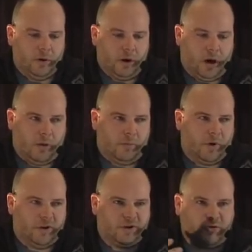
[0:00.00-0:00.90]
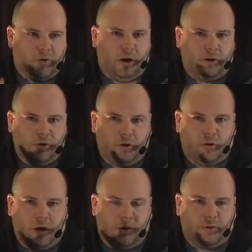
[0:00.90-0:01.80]
a
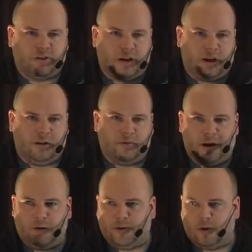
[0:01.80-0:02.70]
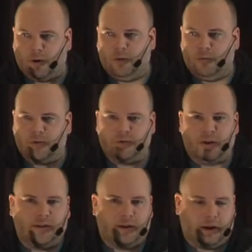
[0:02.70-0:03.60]
stronger understanding of how to code with
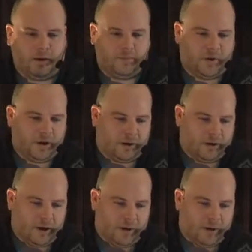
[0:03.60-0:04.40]
Titanium, and